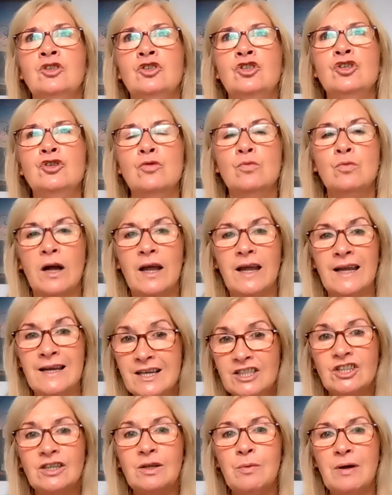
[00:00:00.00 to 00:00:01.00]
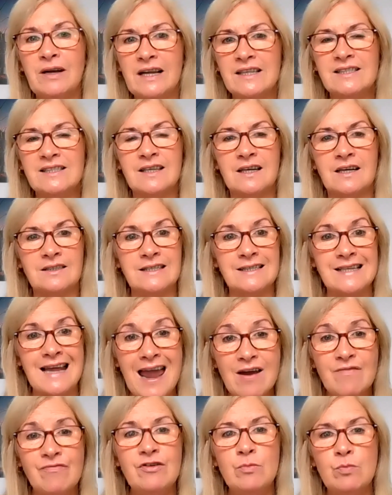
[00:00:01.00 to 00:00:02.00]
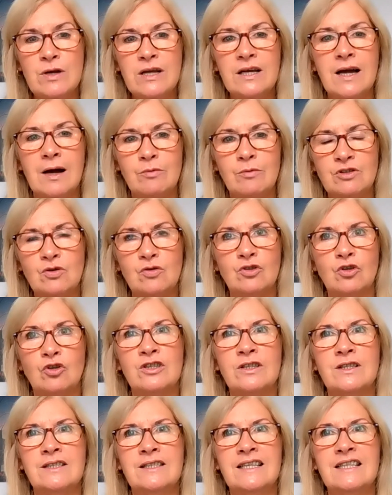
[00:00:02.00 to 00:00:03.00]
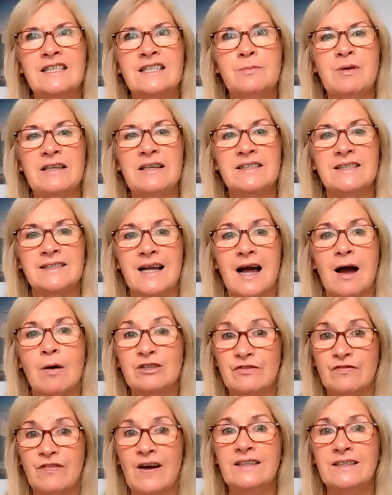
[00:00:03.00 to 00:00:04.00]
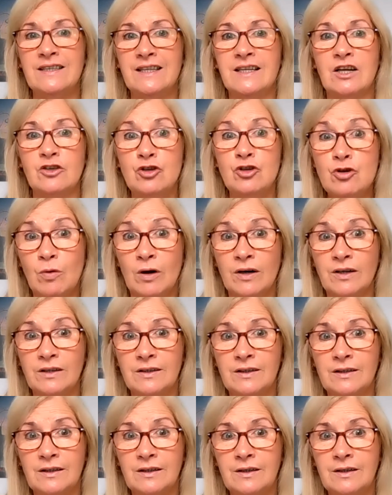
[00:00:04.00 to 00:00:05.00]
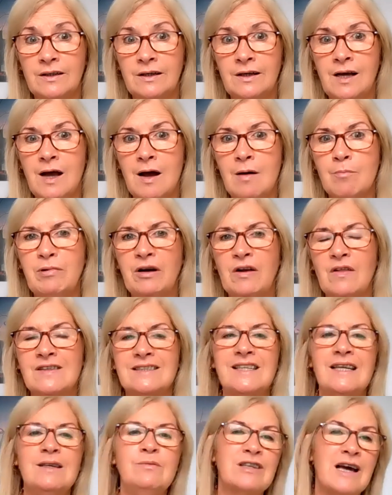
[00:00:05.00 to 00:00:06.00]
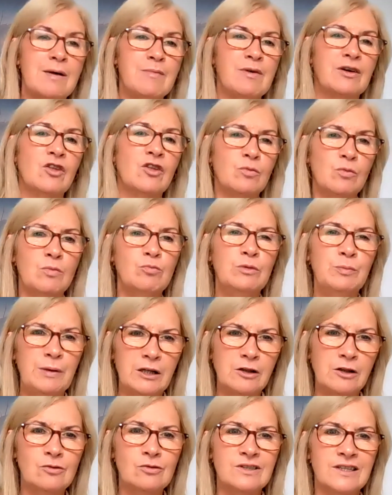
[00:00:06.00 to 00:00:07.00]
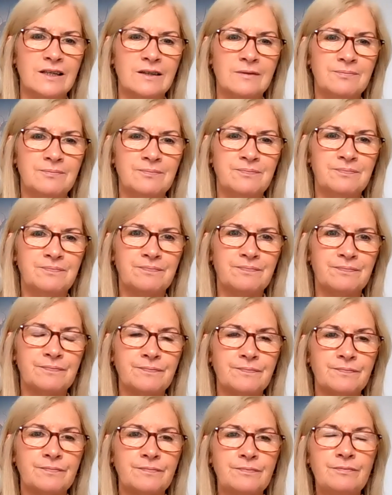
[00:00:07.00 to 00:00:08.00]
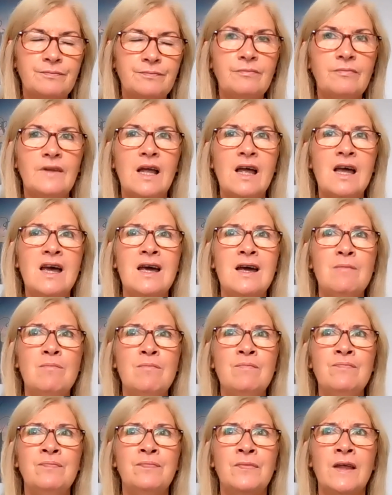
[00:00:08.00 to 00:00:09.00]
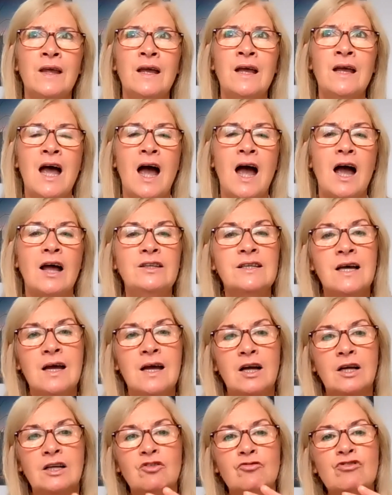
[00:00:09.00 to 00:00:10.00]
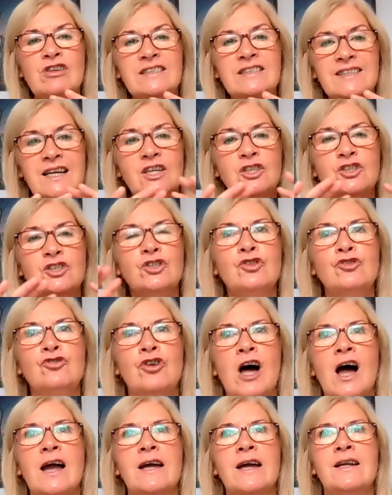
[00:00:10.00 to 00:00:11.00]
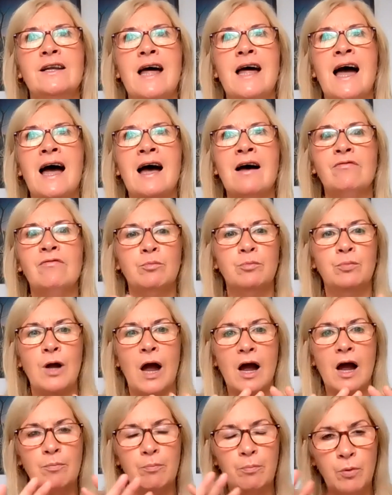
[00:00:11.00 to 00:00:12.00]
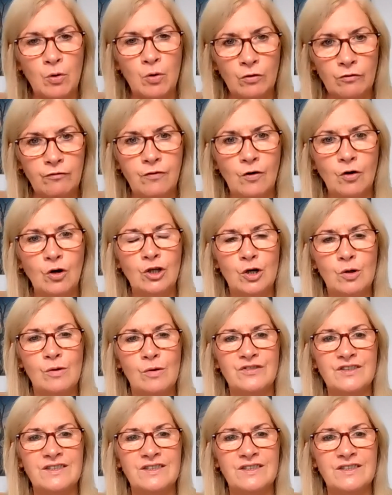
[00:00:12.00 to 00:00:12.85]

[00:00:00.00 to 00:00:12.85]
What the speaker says: you know, initially when I started, every week I was going onto the databases, I was finding a new one, but at the same time, another one would be closing. And researchers try and have a portfolio of